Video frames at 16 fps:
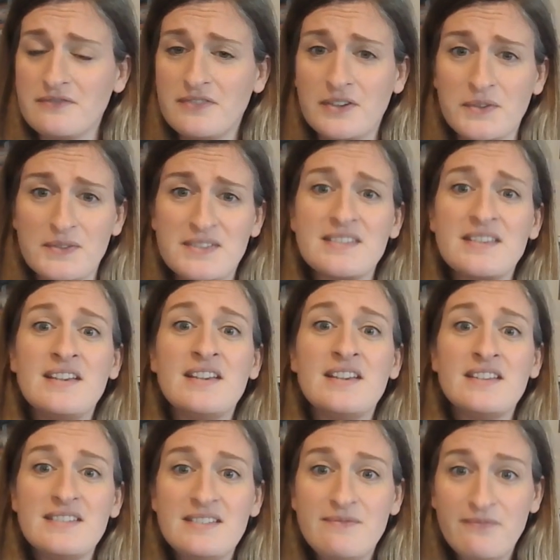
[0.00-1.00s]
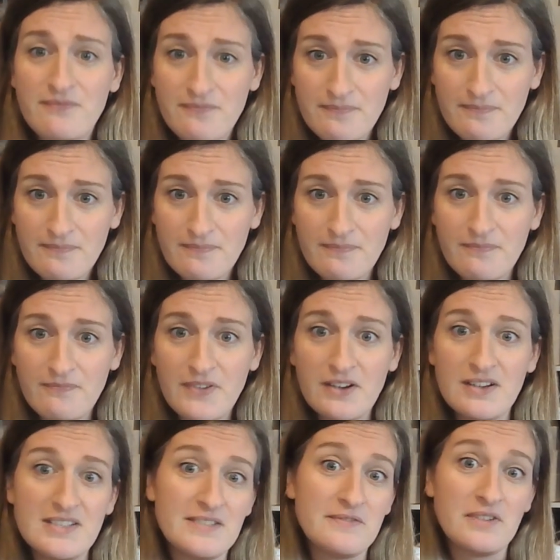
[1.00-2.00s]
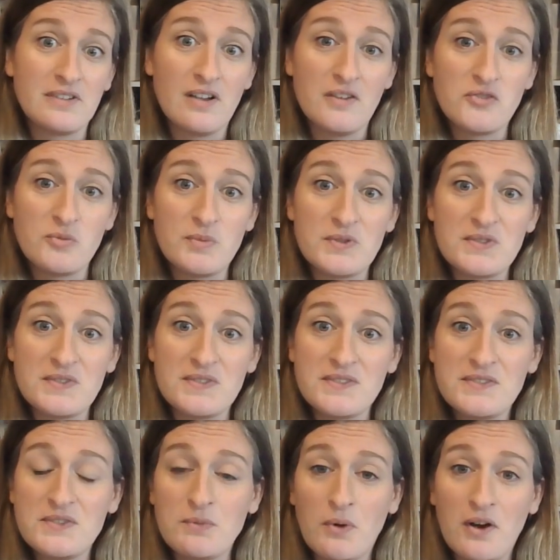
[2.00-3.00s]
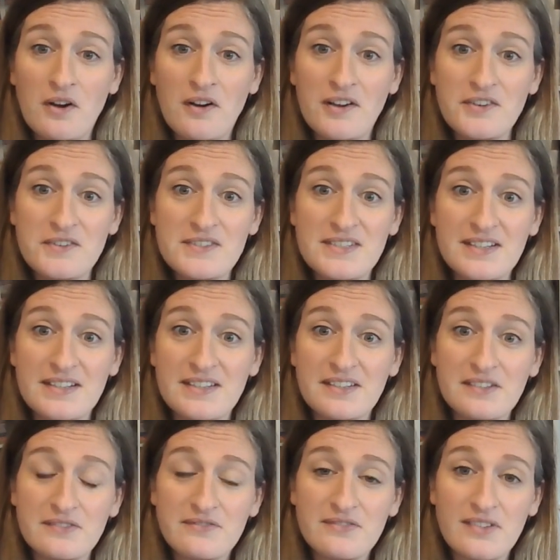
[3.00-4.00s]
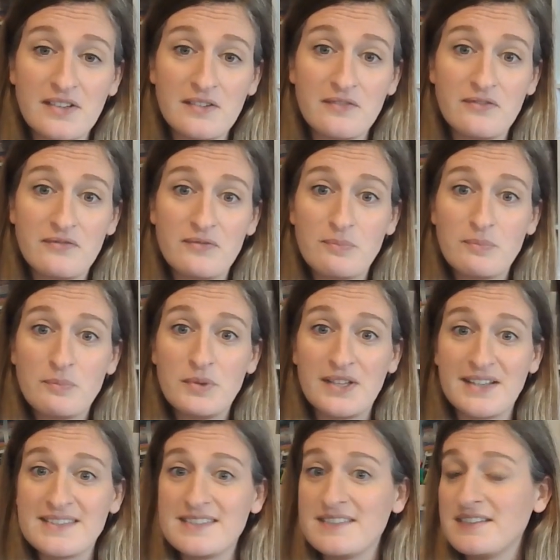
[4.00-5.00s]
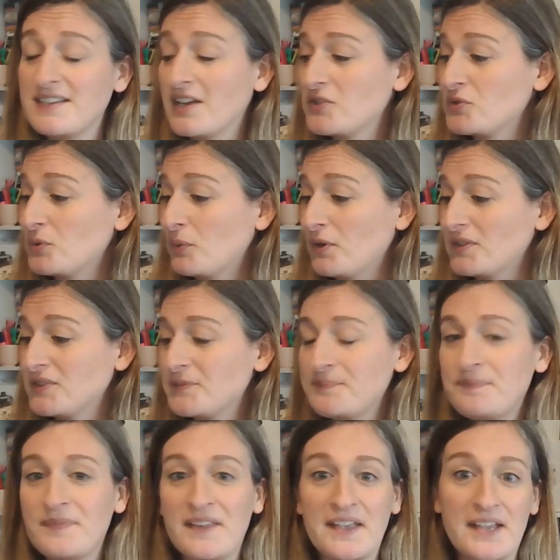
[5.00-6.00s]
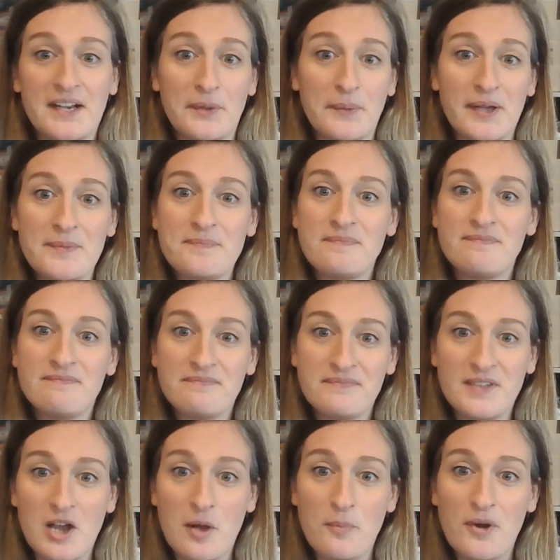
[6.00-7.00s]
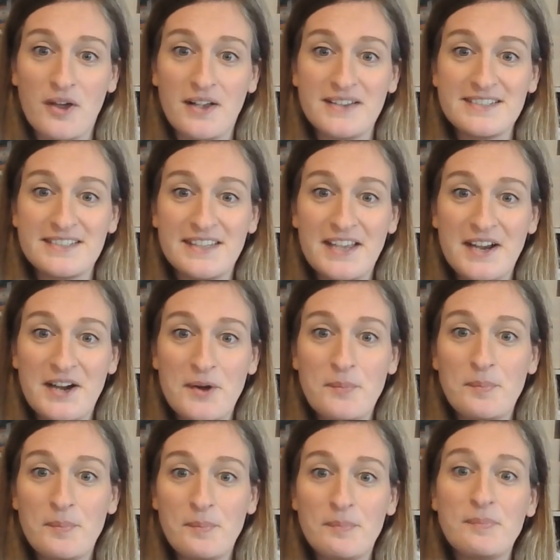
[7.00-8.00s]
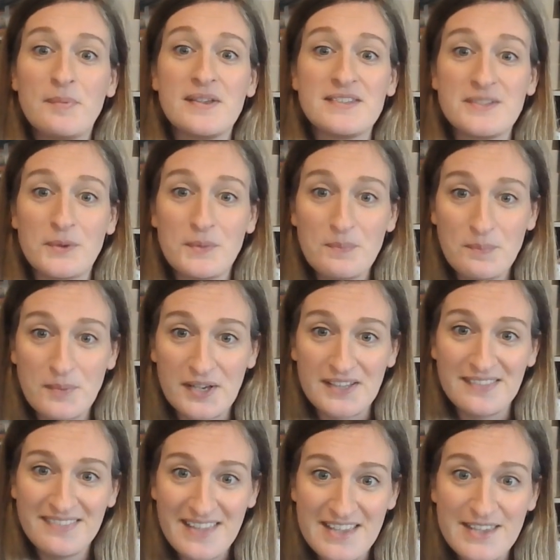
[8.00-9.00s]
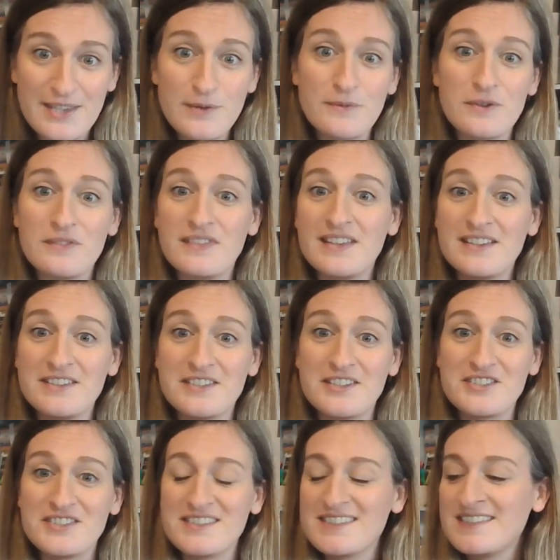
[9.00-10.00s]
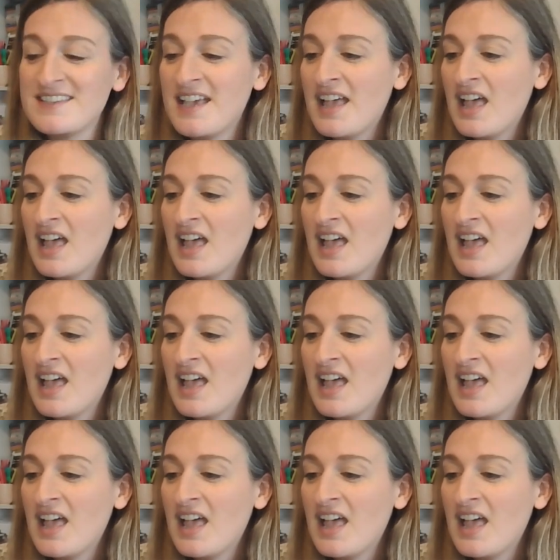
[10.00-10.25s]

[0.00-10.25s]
folks, very different contributions to our understanding of plants in the natural world. Anyway, y'all probably didn't care, but thank you for the indulgence.